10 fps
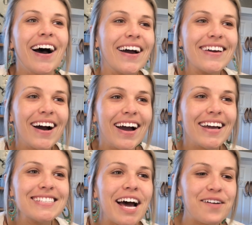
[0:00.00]
Hi
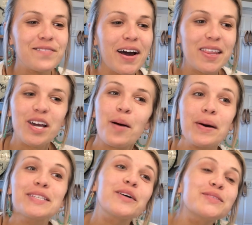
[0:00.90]
guys, I finally got
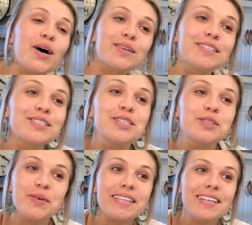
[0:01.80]
myself talked into
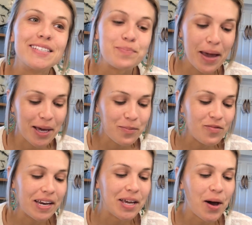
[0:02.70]
doing this makeup
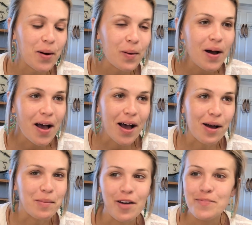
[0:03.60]
video.
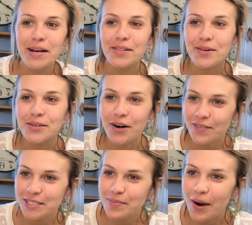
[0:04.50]
I've been a little
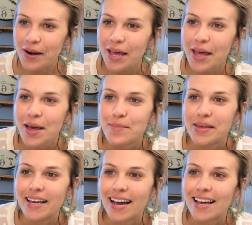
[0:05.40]
nervous about it
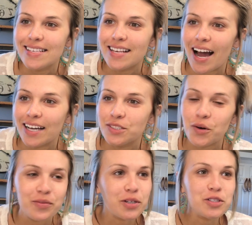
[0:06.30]
because I
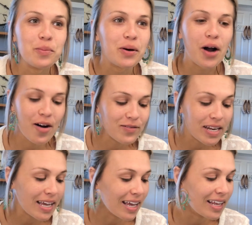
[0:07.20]
don't feel super
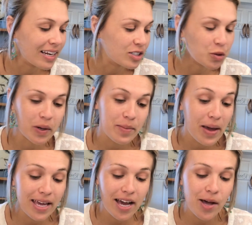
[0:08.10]
confident in doing
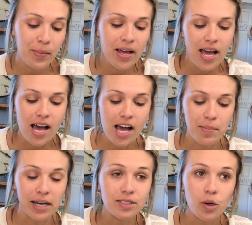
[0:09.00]
makeup.
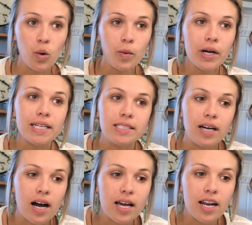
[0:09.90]
I don't wear a
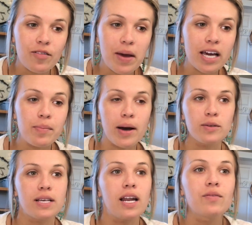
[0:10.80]
ton of makeup
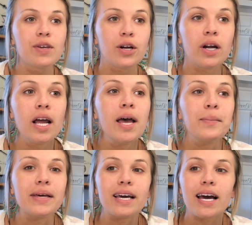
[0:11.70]
outside of here
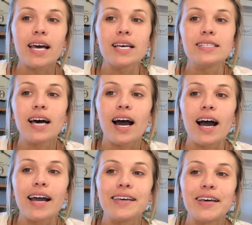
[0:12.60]
because
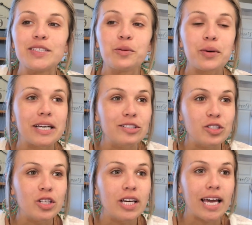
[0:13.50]
I get super
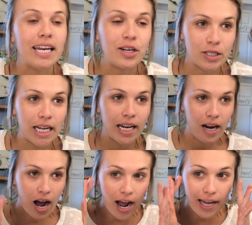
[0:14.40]
itchy and
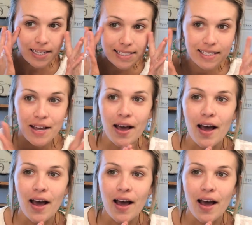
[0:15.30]
irritated eyes.